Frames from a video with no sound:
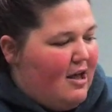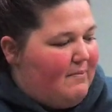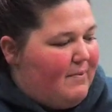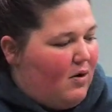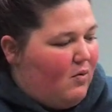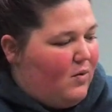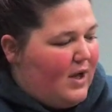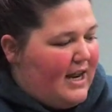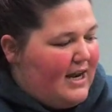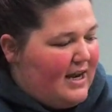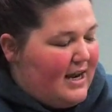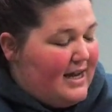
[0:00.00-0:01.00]
But
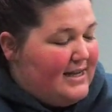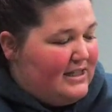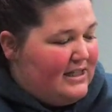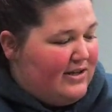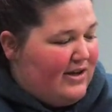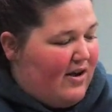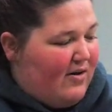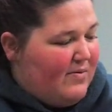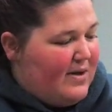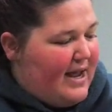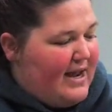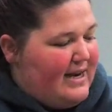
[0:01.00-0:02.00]
what is
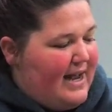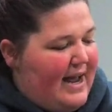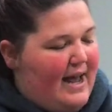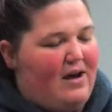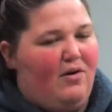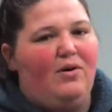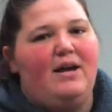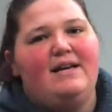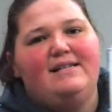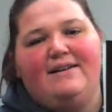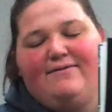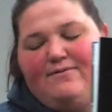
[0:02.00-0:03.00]
snow, and how is it